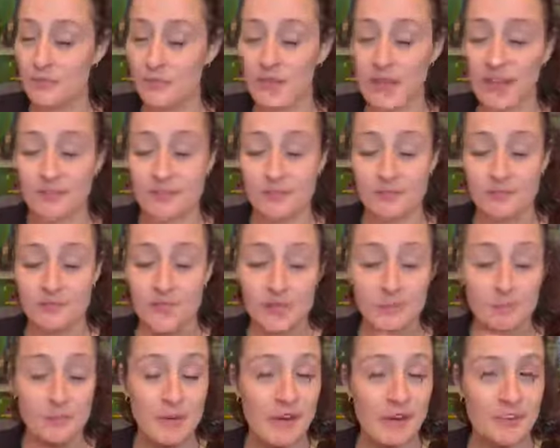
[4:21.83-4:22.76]
I've
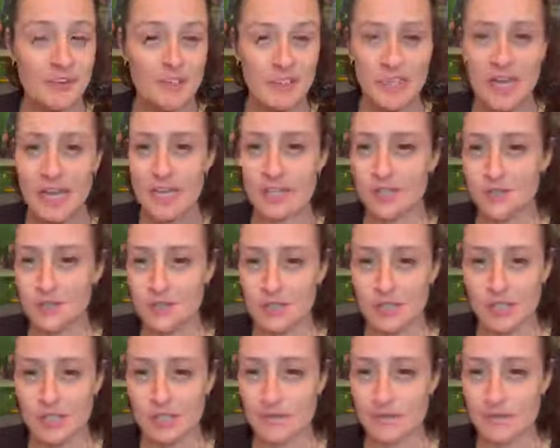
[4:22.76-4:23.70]
compared to, like, I
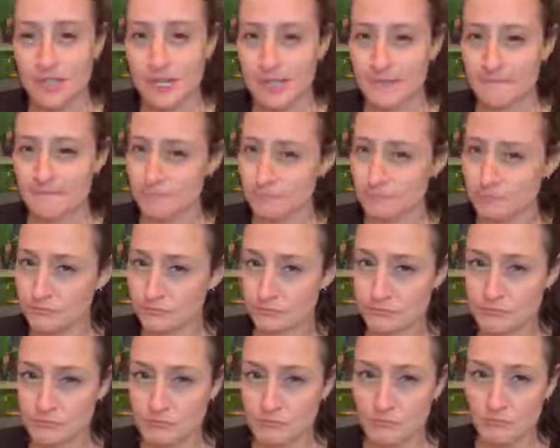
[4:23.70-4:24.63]
usually use like
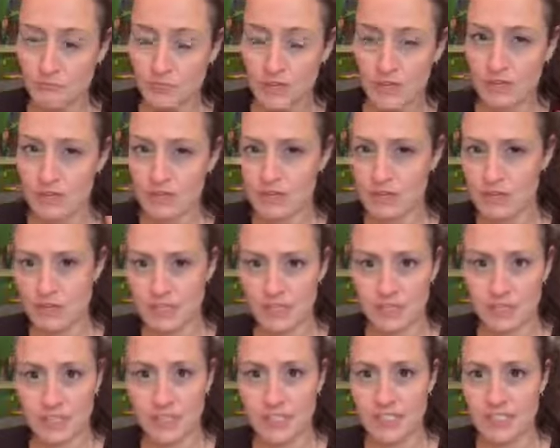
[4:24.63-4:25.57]
the
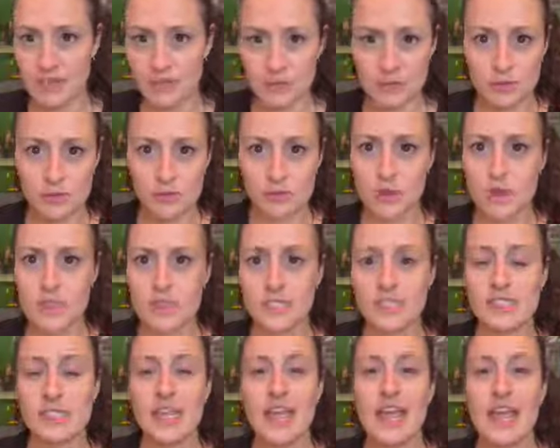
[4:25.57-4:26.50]
Dr. Teal's
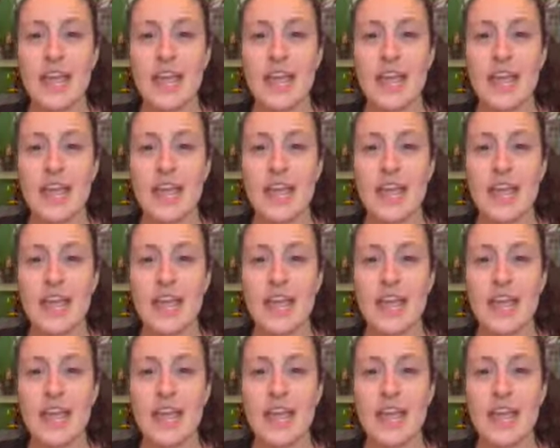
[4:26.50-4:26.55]
ones.